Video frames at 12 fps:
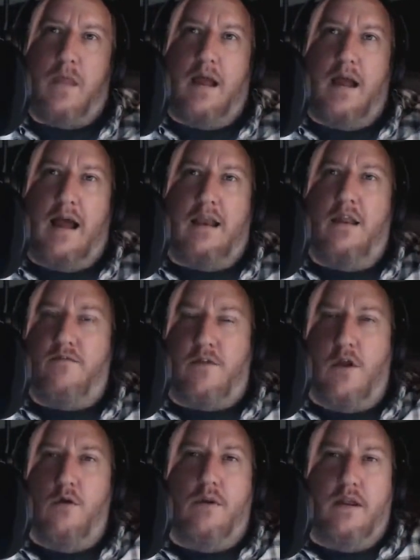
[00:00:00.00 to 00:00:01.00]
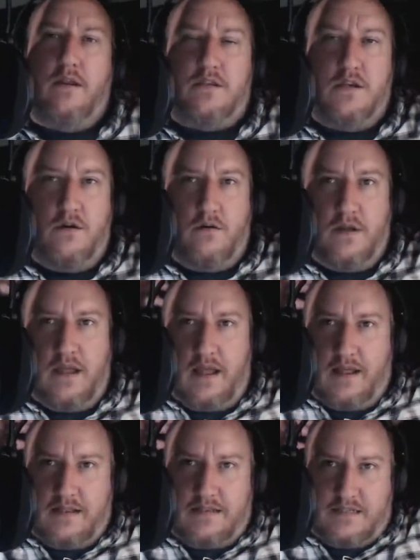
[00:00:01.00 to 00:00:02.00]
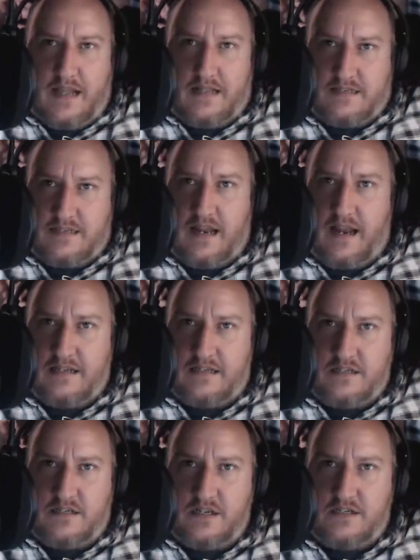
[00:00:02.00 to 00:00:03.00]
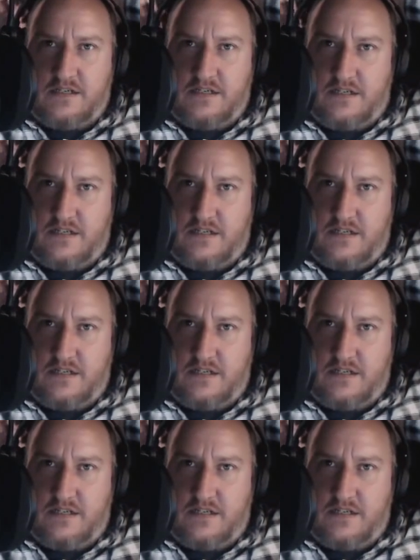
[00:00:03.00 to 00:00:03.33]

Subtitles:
I love coding, so it's nice. It's just